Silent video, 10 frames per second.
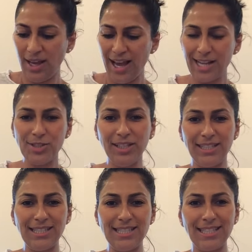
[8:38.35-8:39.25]
Actually,
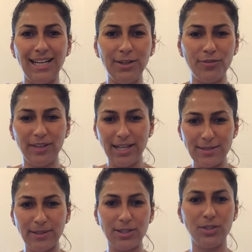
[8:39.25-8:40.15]
this is kind of nice
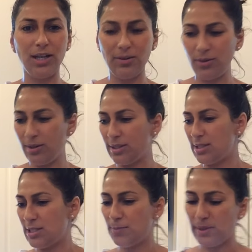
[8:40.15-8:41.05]
because you have all this
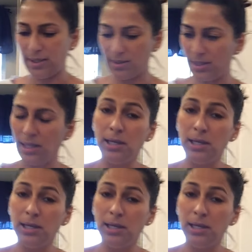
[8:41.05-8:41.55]
space.